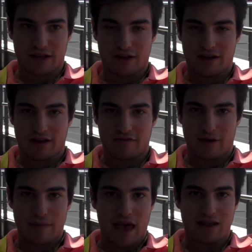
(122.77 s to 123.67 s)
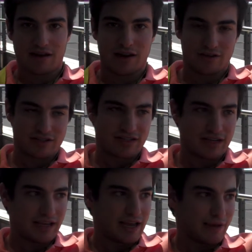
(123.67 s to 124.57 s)
like, if I'm in another
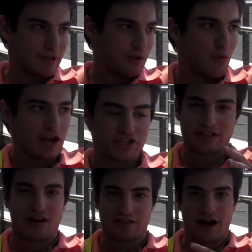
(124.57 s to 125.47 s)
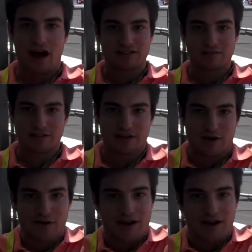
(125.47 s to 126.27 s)
city and I'm like watching all the awesomeness go